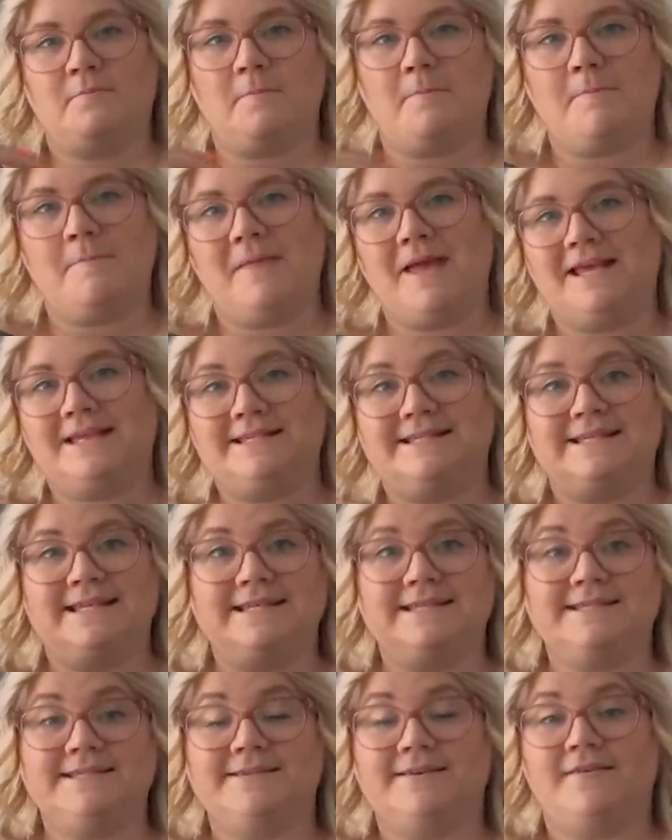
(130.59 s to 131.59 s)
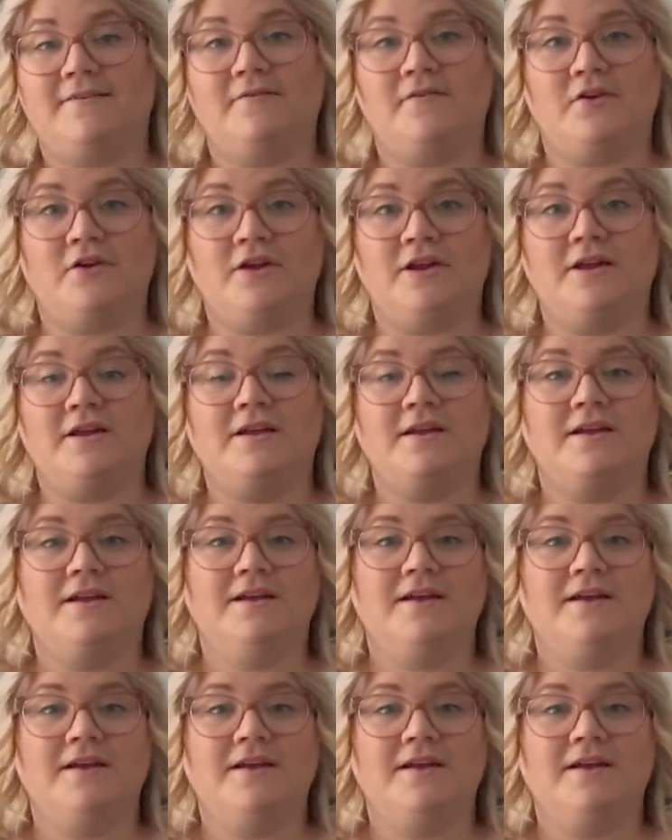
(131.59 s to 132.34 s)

makes this very